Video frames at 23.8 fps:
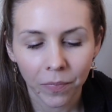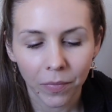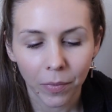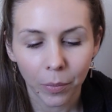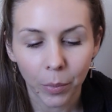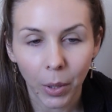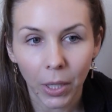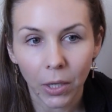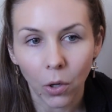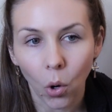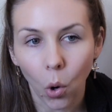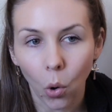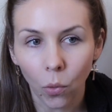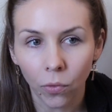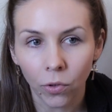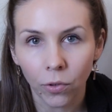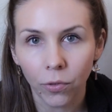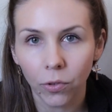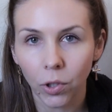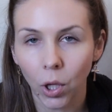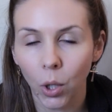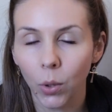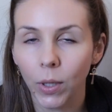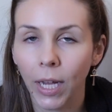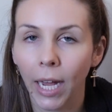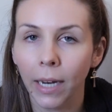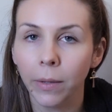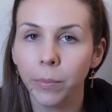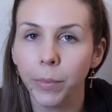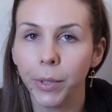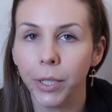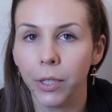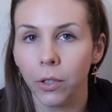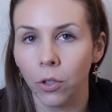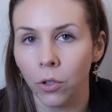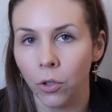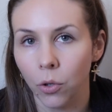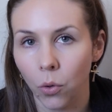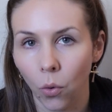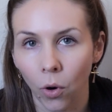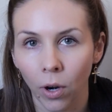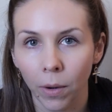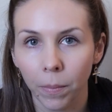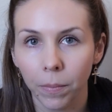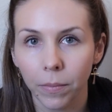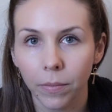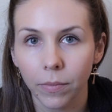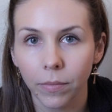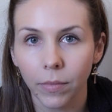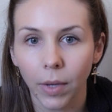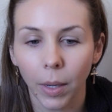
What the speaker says: but overflow can be your norm.